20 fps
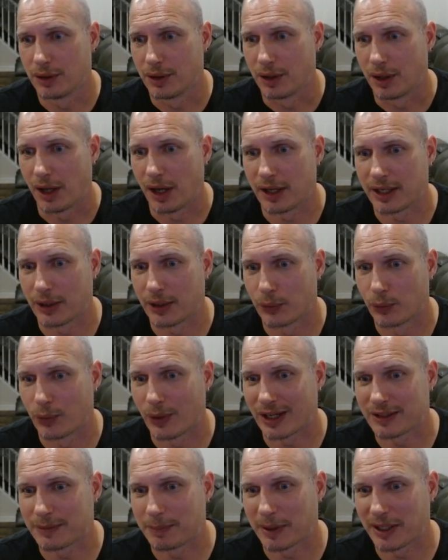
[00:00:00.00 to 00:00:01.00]
I get
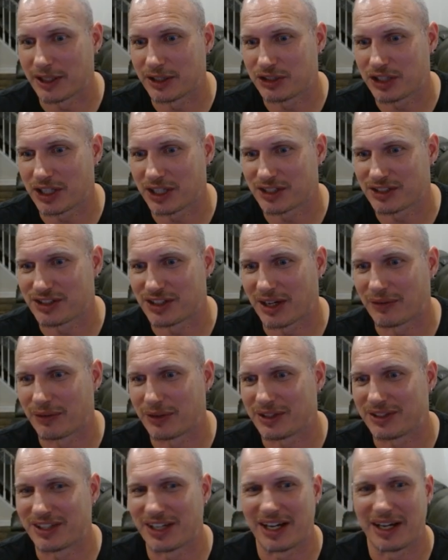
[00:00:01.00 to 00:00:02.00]
wrecked by the chests every
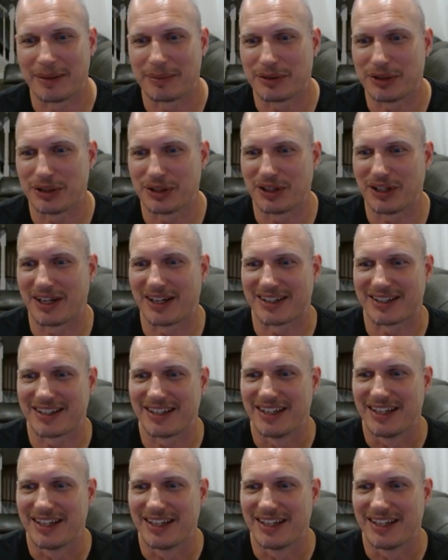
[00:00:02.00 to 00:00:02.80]
time. Good luck.